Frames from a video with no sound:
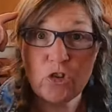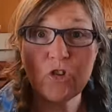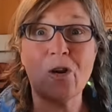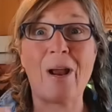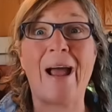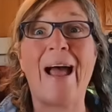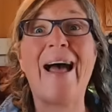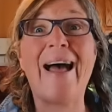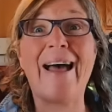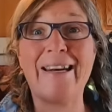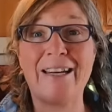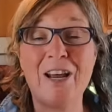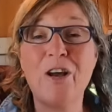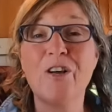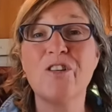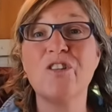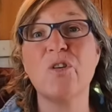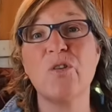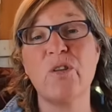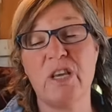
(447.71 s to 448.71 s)
your head
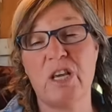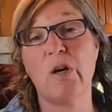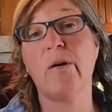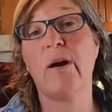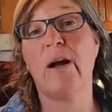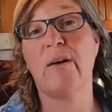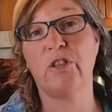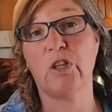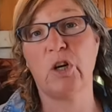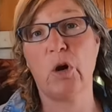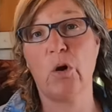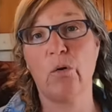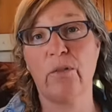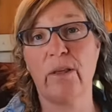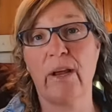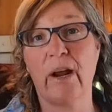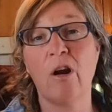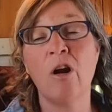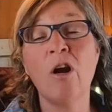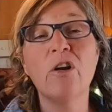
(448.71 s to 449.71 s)
so that you don't have to go
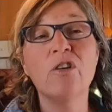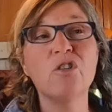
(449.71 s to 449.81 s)
there,